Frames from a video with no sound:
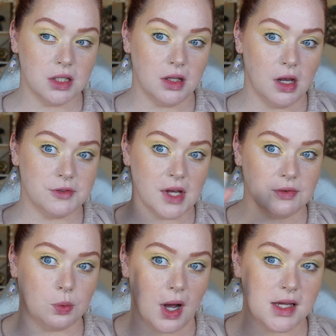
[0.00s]
gloves have a
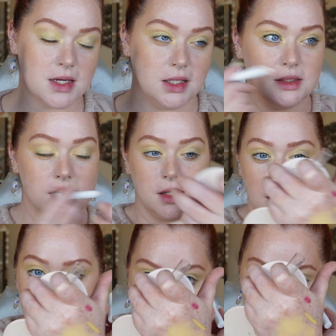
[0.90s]
white
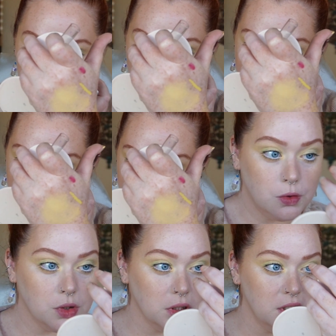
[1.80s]
inside to them,
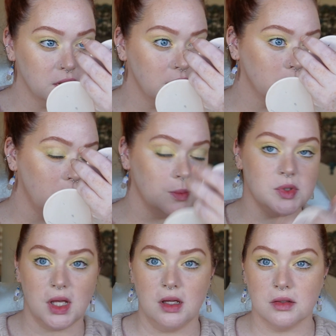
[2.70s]
or at least that's what I'm
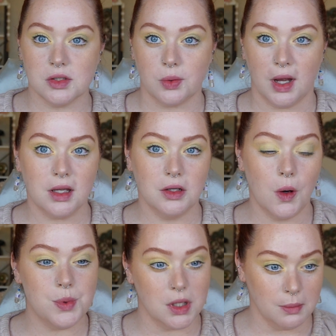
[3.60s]
saying, so I can
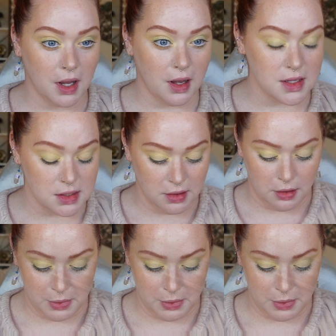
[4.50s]
open up my eyes a little